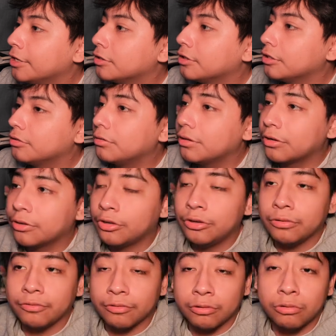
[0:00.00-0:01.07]
So you can do
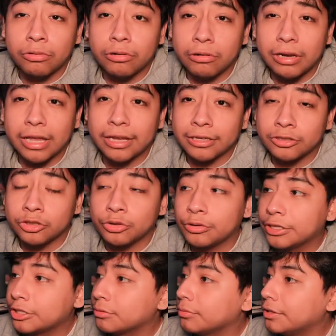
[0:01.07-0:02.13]
cool like
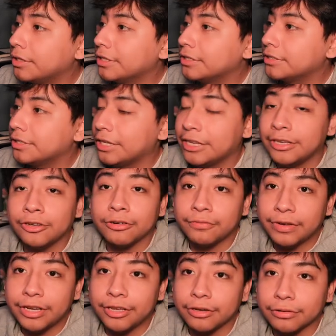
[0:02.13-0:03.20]
tricks with this in your
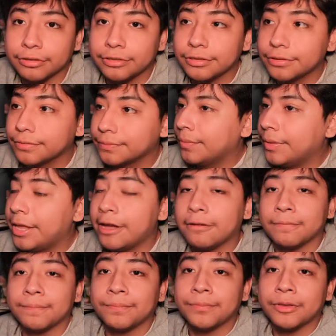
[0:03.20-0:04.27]
videos.
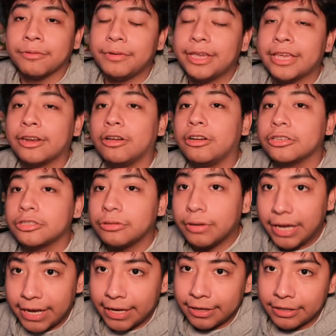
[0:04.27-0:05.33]
Now, we can also
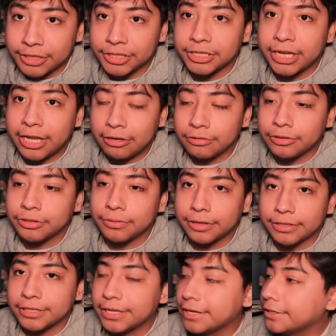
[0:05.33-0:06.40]
add a shadow to
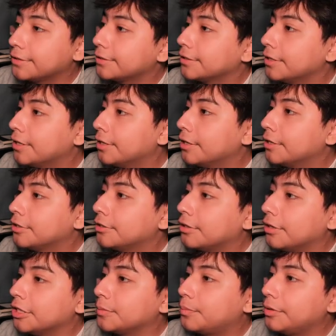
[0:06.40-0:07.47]
our text.
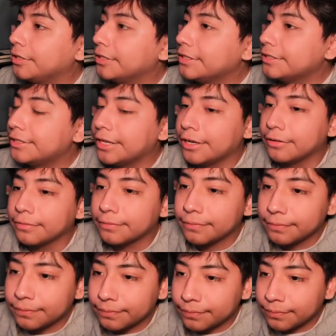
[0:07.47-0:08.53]
So let's bring this down
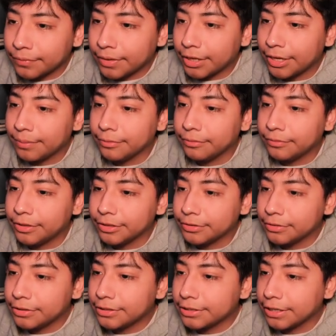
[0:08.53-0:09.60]
and move this
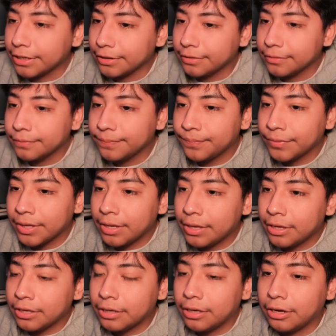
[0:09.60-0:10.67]
to the side.
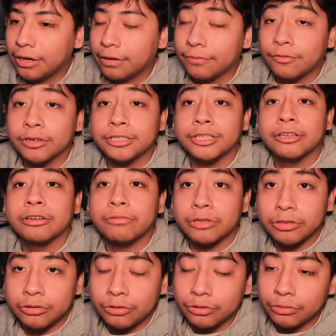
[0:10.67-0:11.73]
First thing you're going to
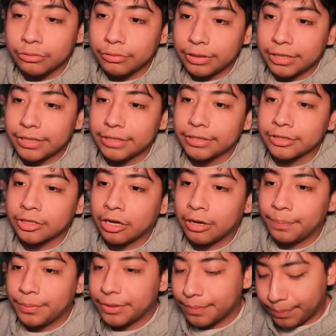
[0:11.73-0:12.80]
want to do is
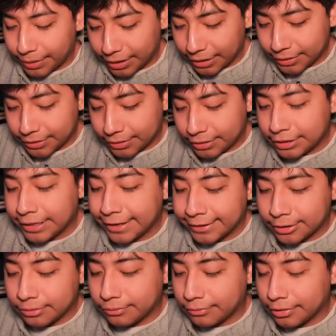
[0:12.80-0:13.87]
copy and paste
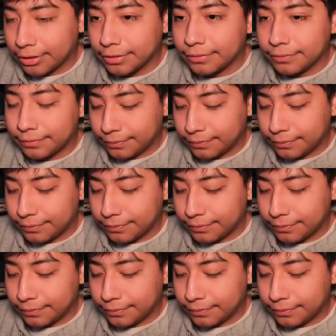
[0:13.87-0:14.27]
text 1.